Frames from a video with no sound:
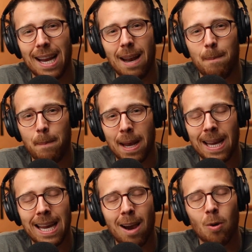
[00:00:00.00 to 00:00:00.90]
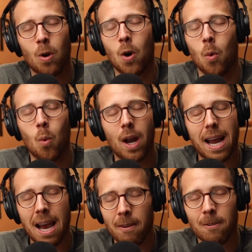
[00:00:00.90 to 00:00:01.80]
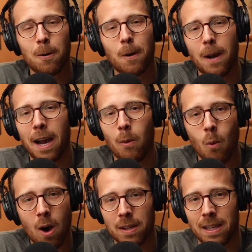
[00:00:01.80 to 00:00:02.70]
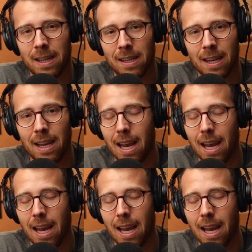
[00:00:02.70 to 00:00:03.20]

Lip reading: and pick out whatever I wanted